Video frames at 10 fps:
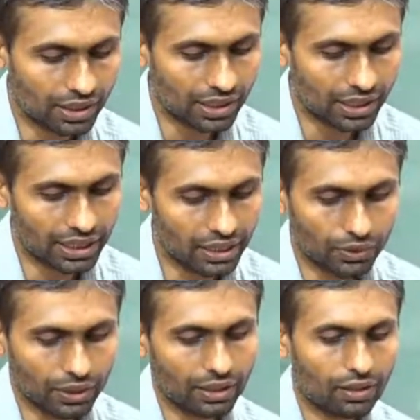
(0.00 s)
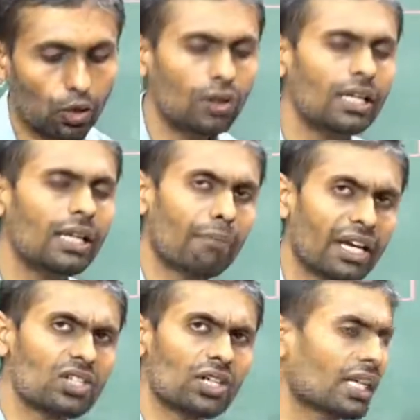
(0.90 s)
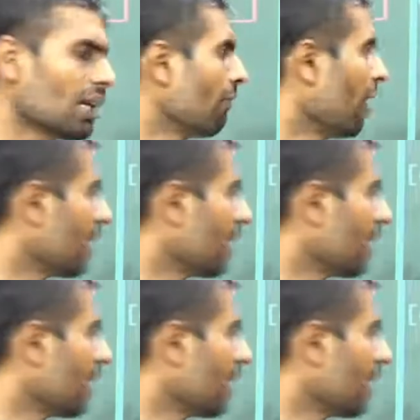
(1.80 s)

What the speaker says: DID. Okay. Only mentioning a